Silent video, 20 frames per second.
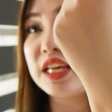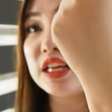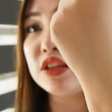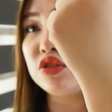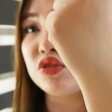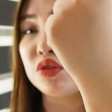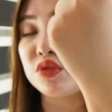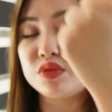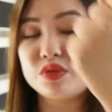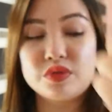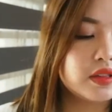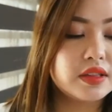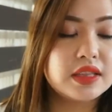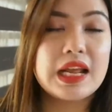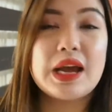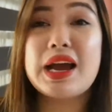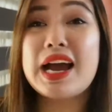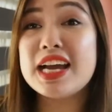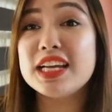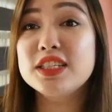tone.
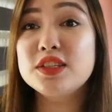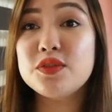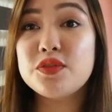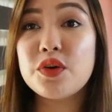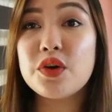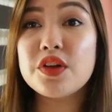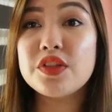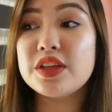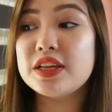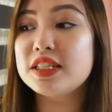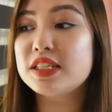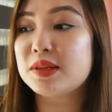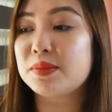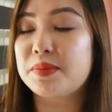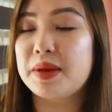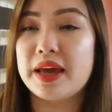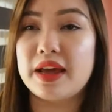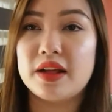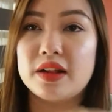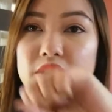As for the
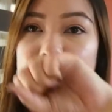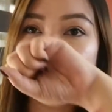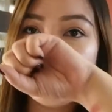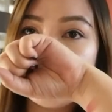smell,